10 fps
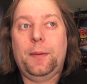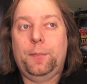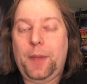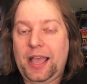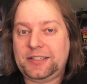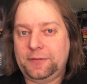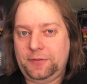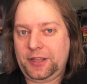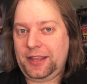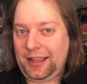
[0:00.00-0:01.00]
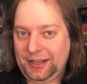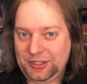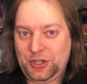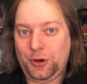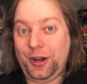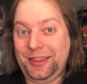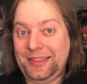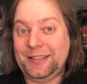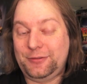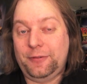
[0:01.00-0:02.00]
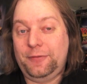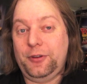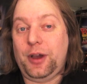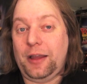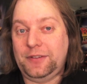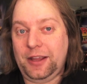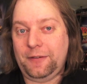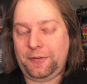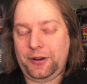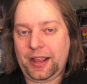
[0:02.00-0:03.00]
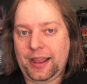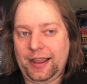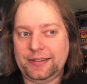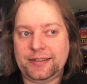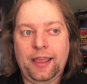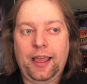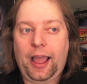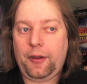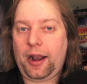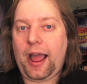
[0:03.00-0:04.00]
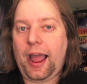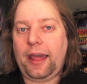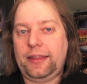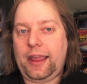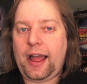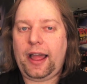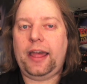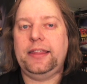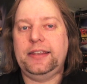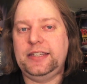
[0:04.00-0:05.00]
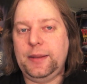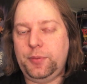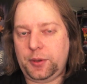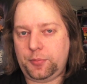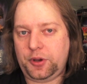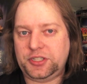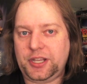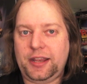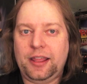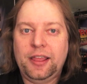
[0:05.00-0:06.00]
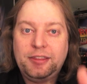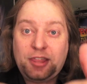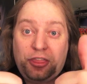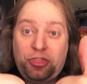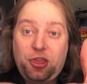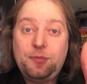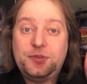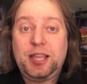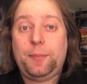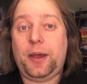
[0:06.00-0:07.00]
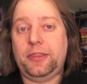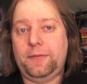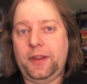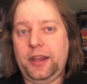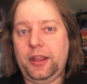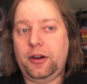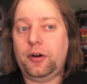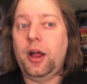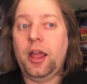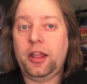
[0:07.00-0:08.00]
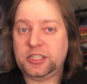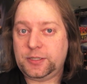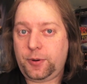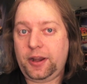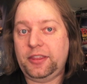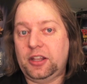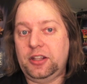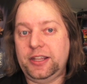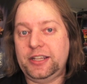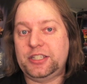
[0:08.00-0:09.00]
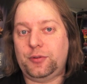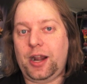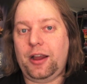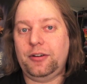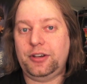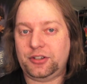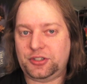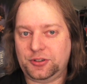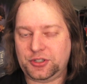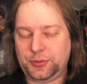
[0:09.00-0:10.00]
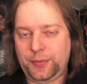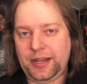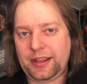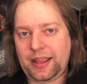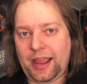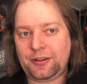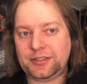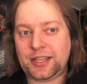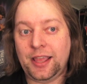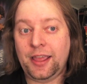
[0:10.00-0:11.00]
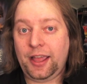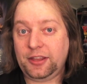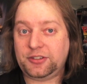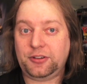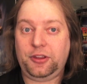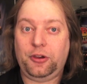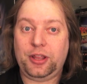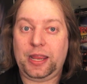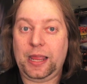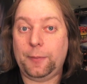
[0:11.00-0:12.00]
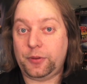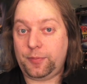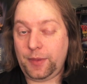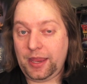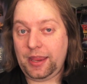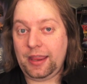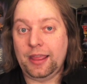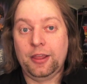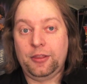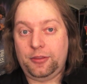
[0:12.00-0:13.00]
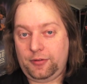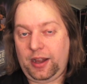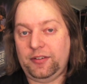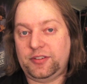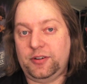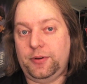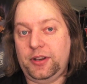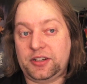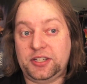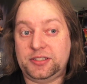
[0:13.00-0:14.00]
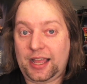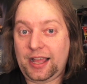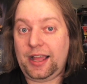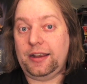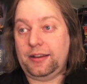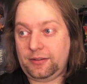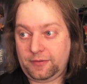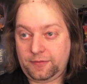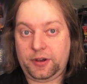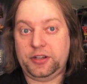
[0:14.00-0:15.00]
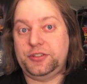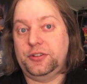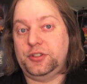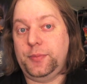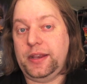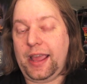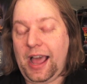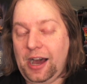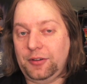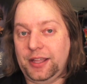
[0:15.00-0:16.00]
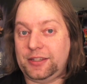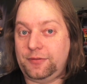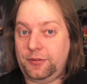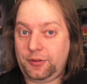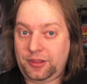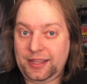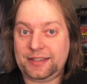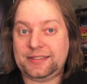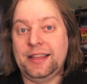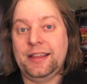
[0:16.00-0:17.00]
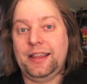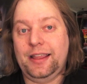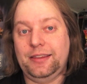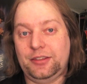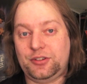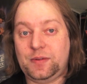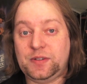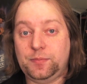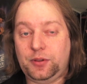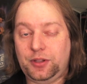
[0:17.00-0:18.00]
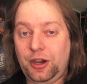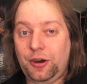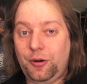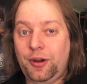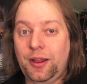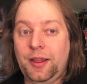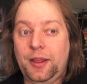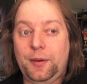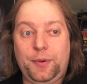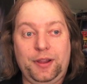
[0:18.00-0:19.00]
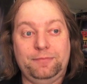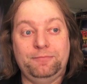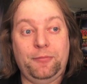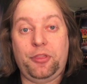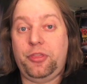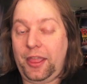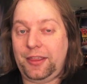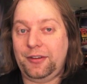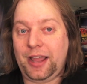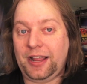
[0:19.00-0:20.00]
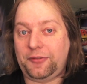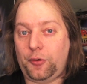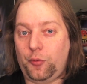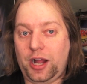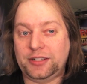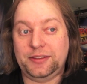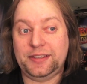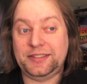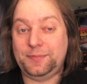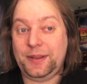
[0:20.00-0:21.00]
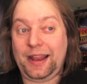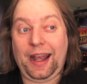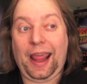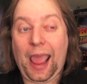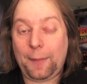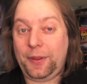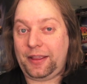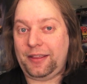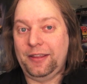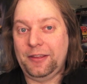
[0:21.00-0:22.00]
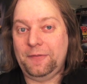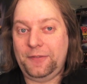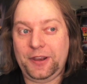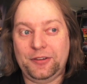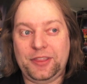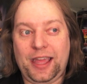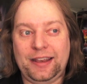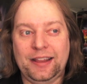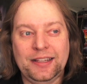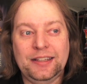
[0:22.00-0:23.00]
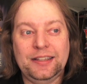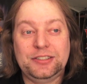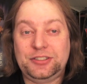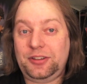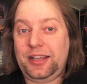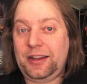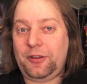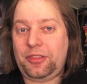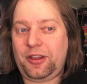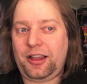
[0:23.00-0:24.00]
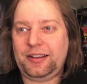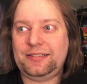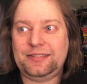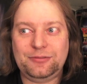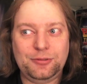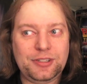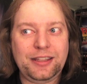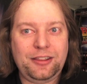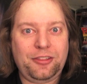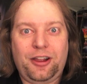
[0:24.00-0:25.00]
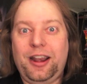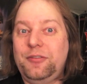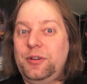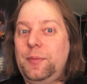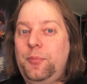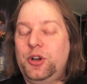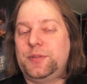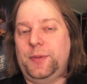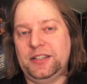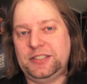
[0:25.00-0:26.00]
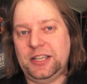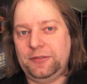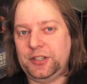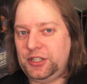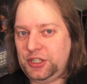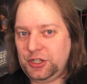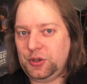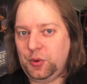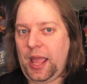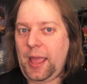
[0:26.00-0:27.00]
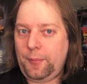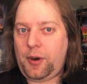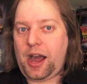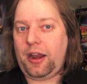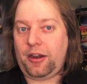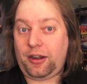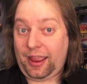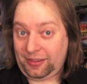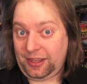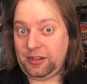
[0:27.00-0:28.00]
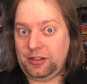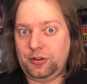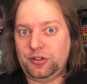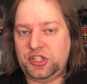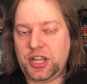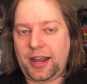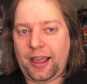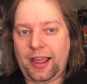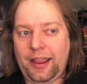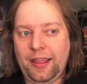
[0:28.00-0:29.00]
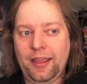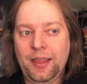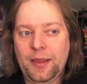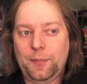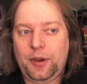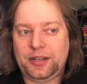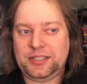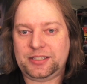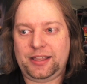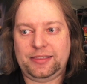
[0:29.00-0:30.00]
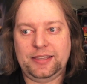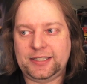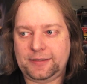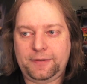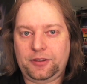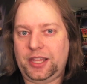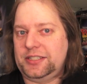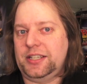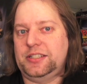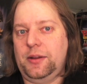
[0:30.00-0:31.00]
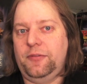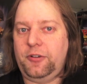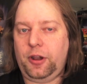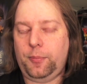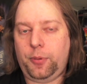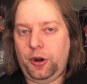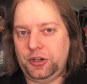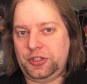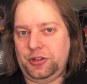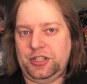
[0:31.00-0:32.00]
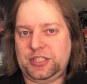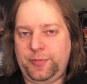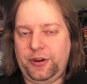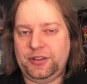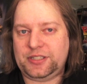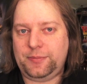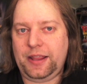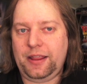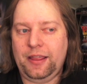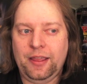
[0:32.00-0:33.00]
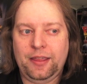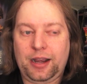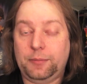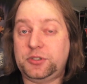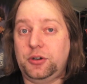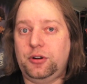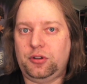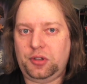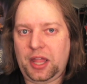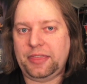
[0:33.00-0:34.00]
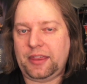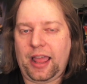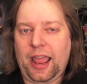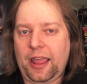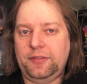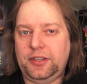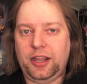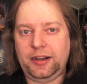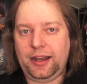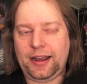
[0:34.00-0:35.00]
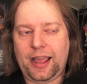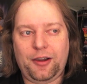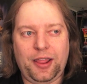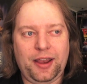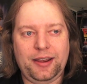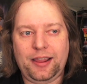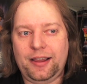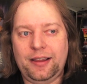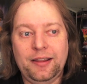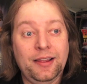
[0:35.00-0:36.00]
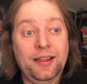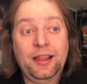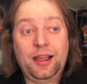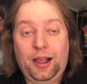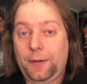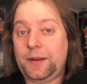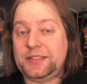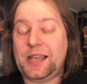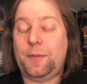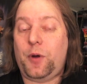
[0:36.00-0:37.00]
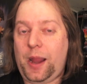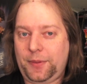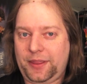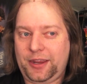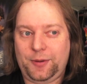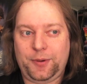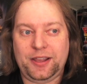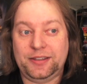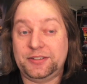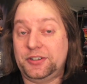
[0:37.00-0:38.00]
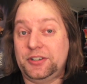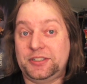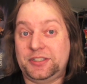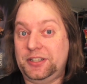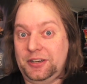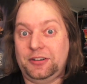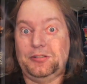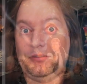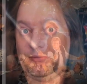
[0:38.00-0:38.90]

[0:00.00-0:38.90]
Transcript: massively enjoyed this review I've done for you guys, I would highly, highly, deeply appreciate the thumbs up on the video, spreading the links around your social media accounts, and certainly hooking you up with me through RavensFilm Productions on various social media outlets through the links in the description below. But thank you guys for watching. This has been an epic video that certainly never thought I'd really push myself to do Empire, and let alone Jedi. But just like this has felt like such a very personal experience to me, and I'm so glad that I have done it now. And I'm going to stop rambling here, because there is still